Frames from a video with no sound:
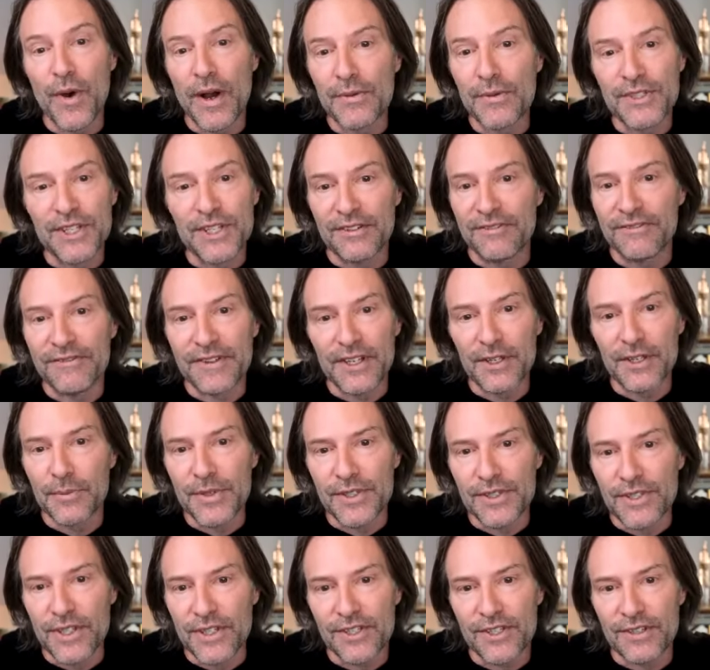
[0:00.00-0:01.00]
I was in the fetal
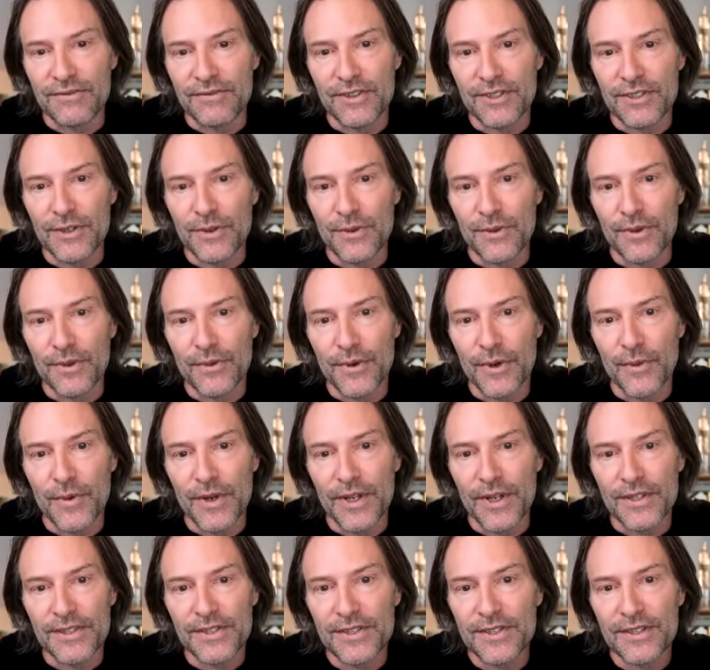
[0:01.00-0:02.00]
position for 2 or 3
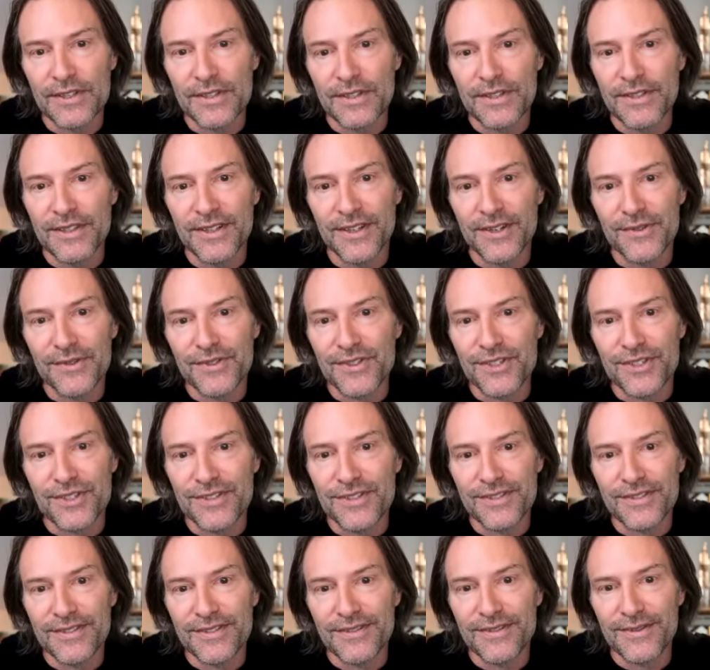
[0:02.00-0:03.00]
weeks. It's just,
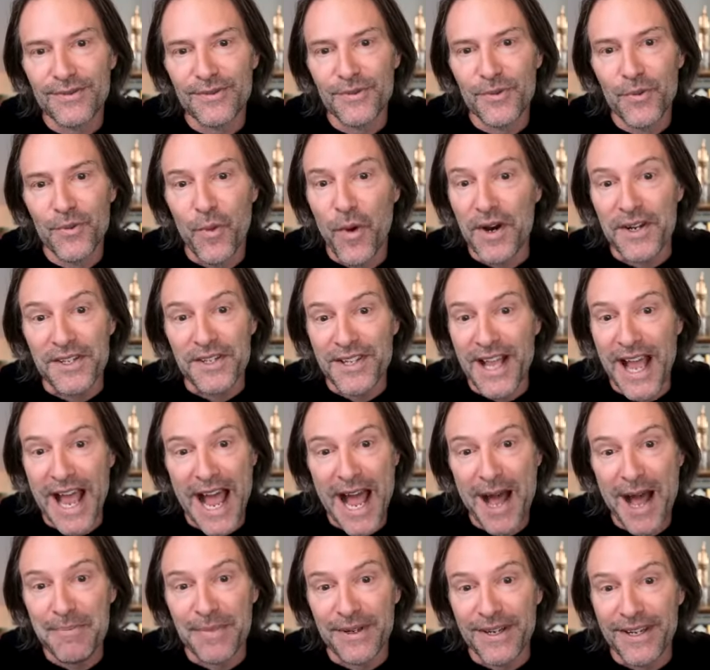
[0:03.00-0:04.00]
what is
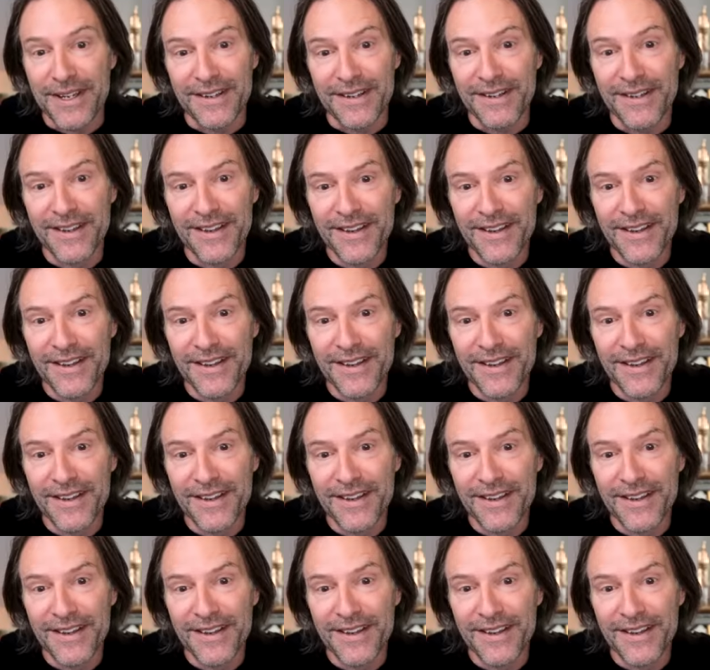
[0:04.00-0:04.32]
happening?